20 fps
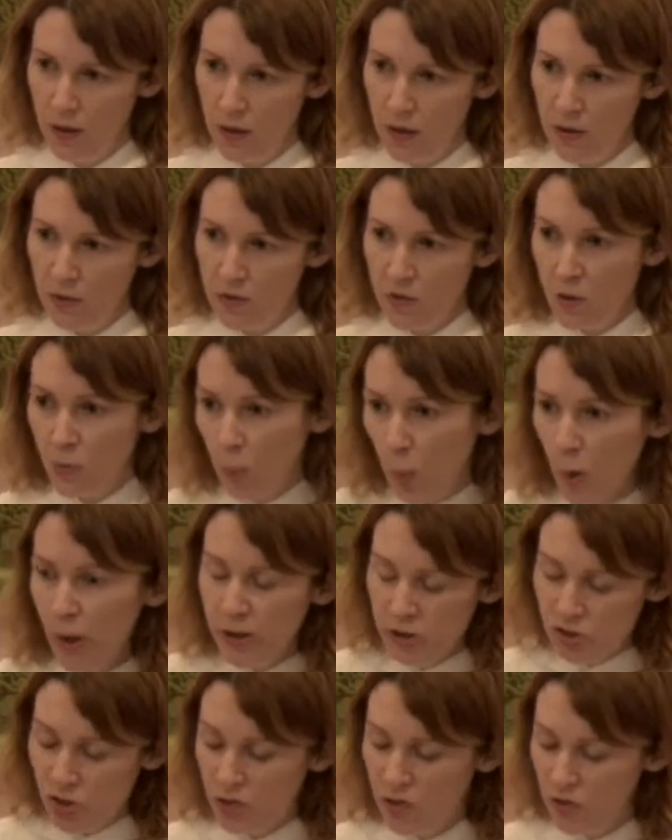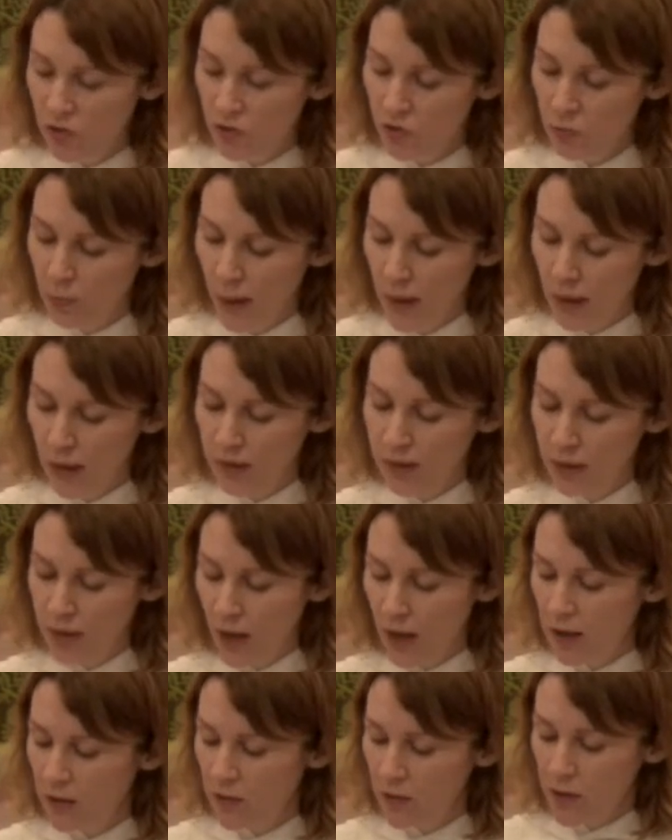So the point Jesus is making
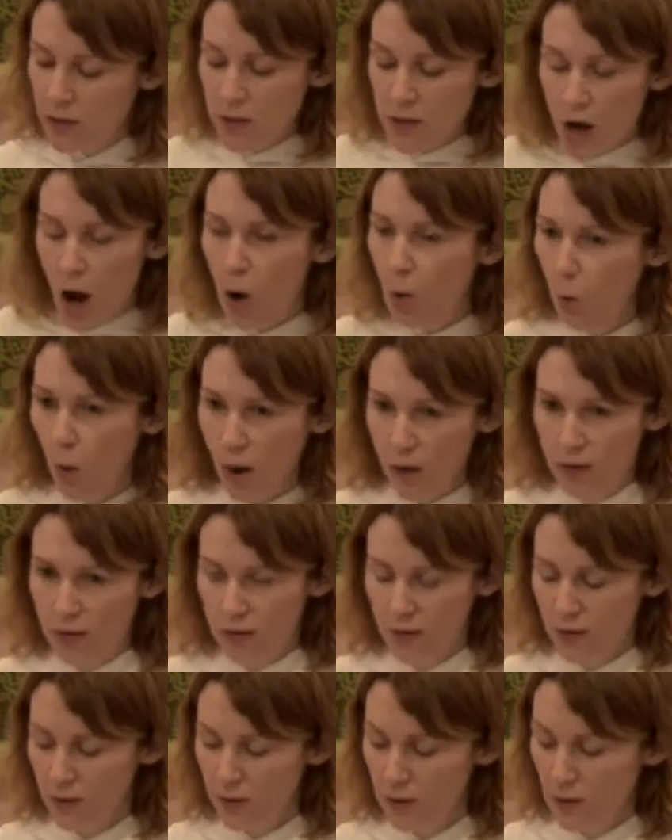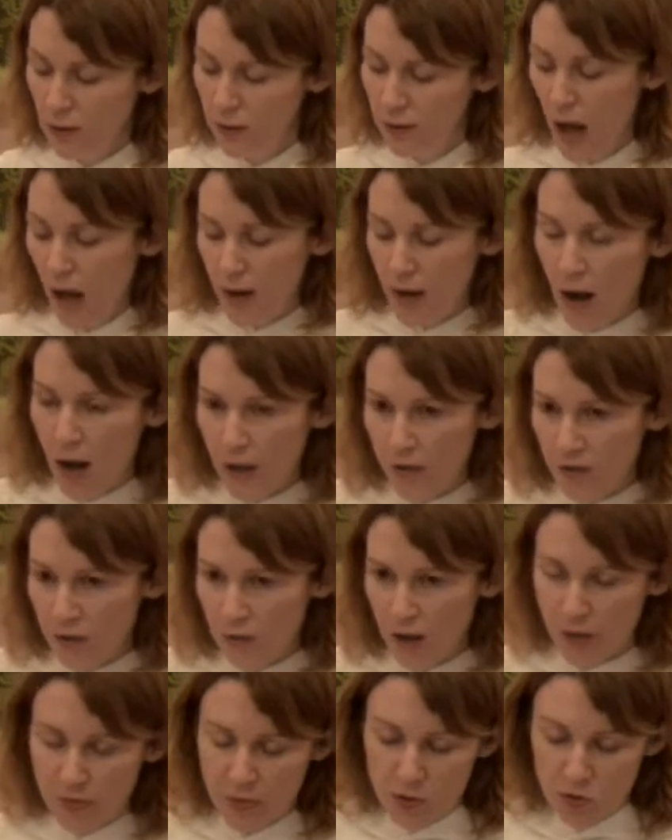today is that no one, not us,
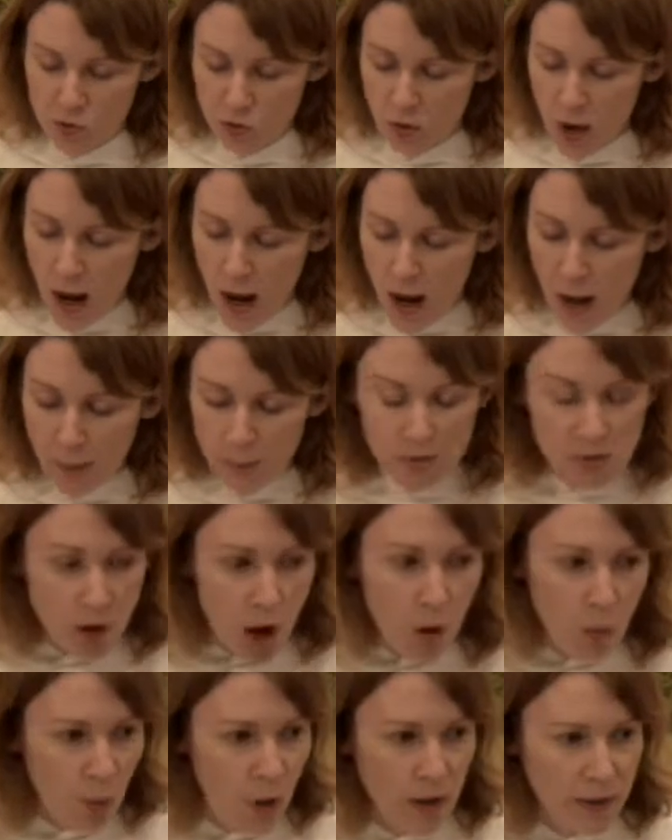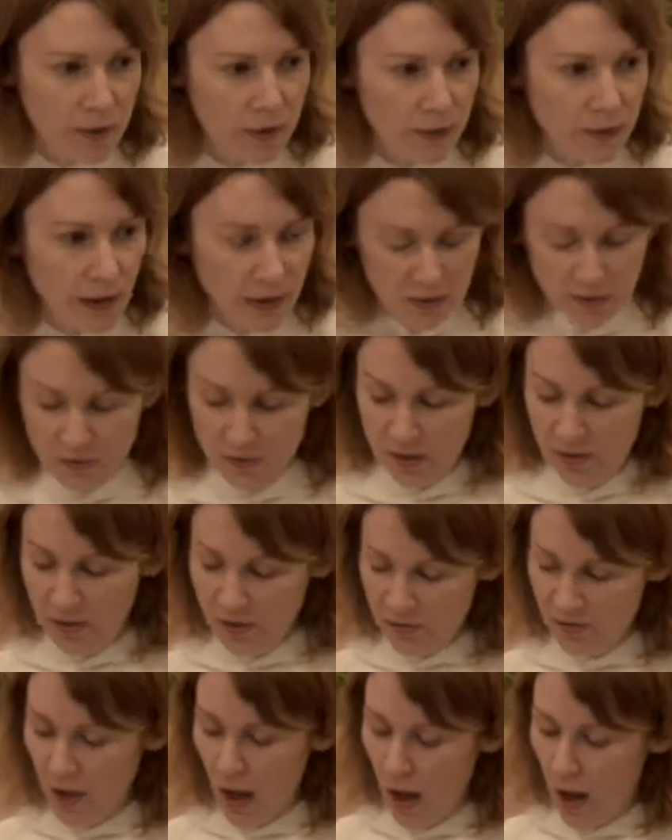not the scribes, no one gets to
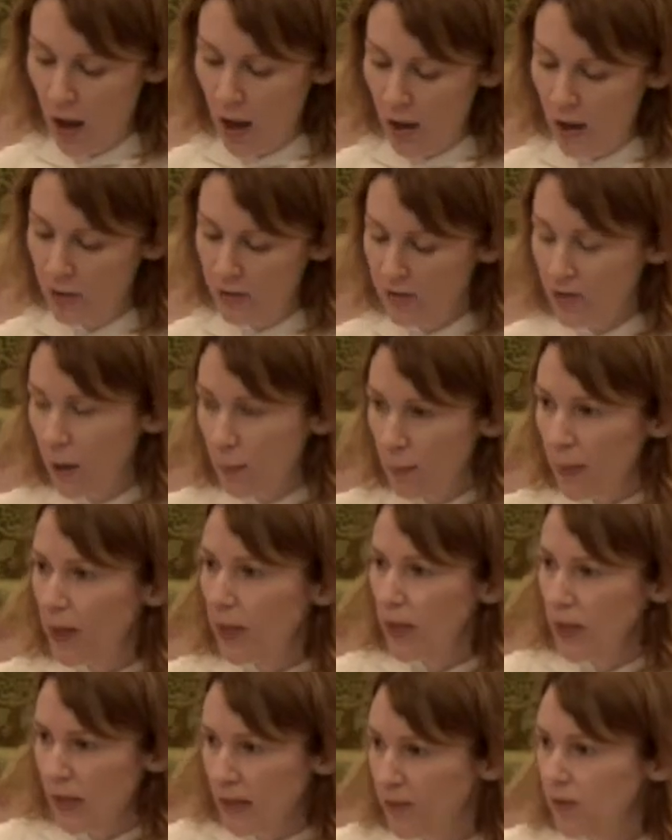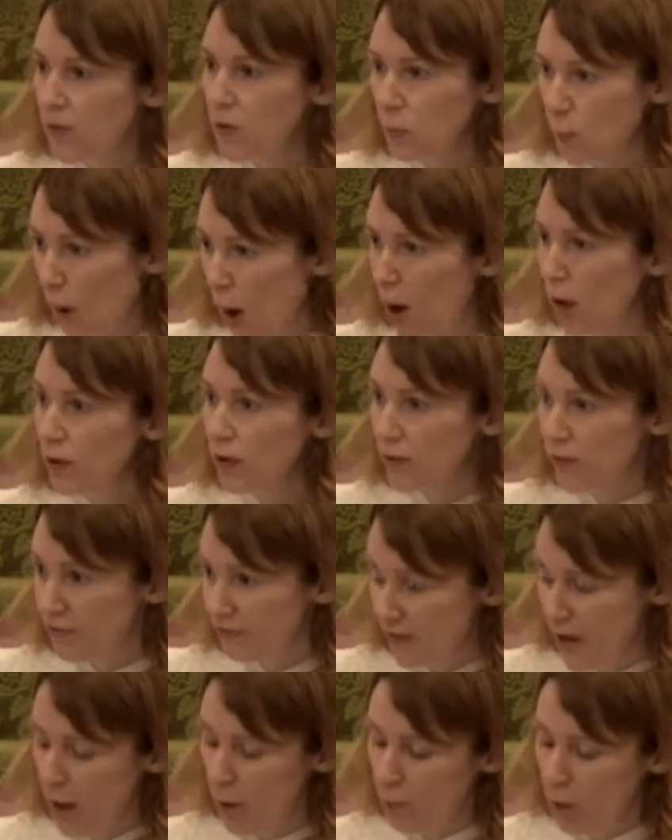decide somebody isn't part of the
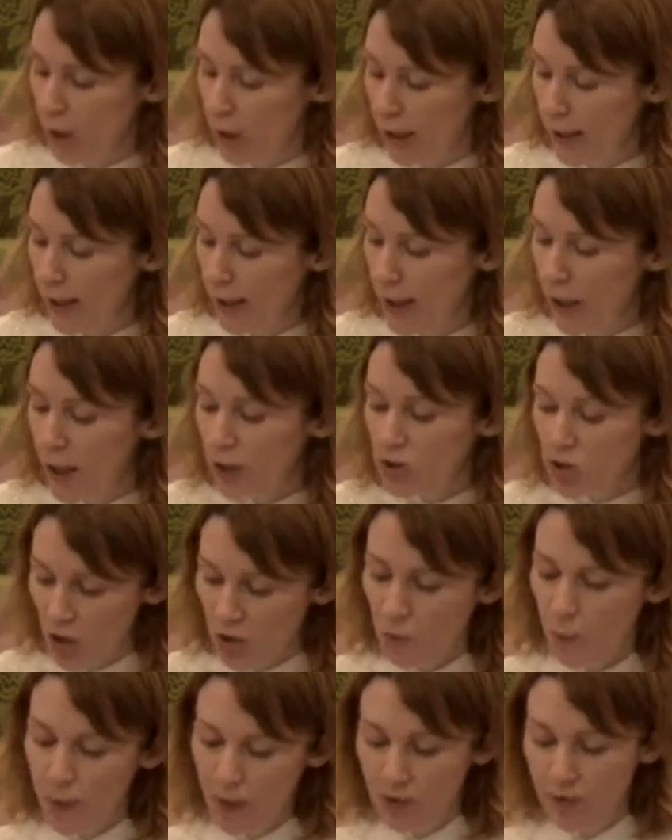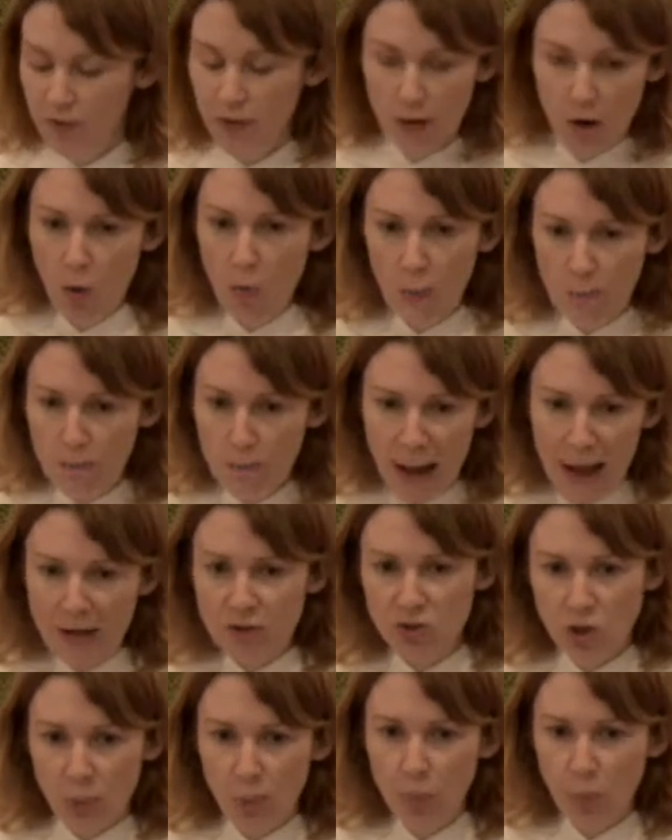family just because they don't
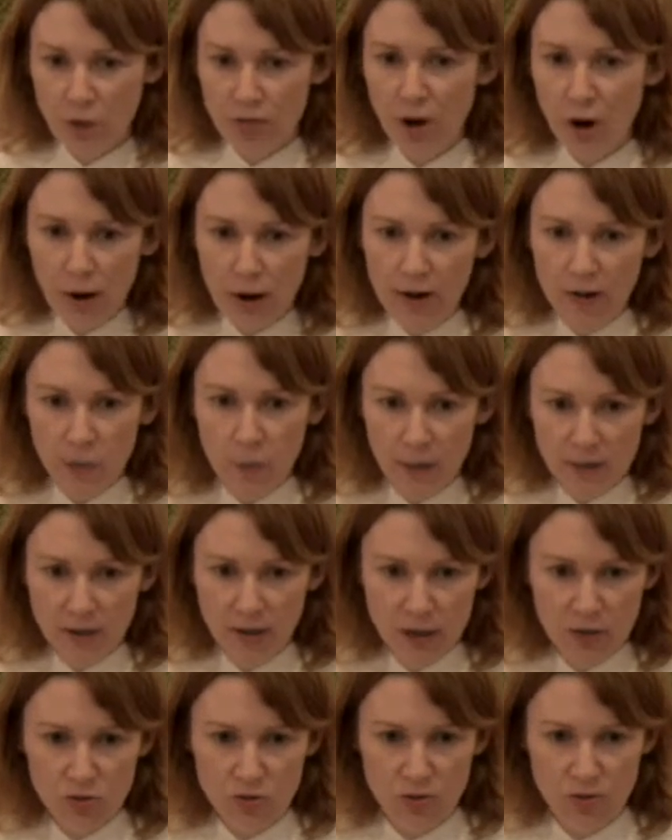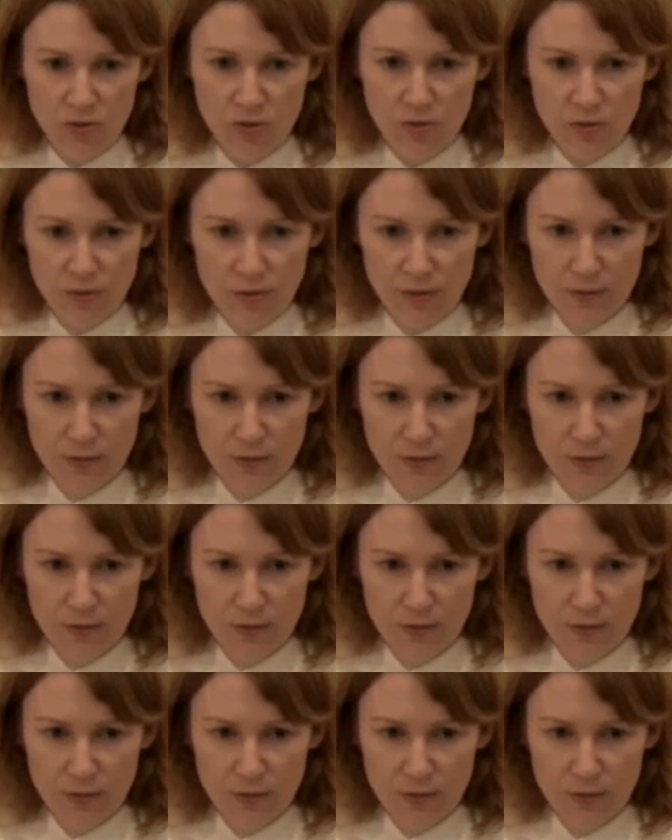match up with our expectations.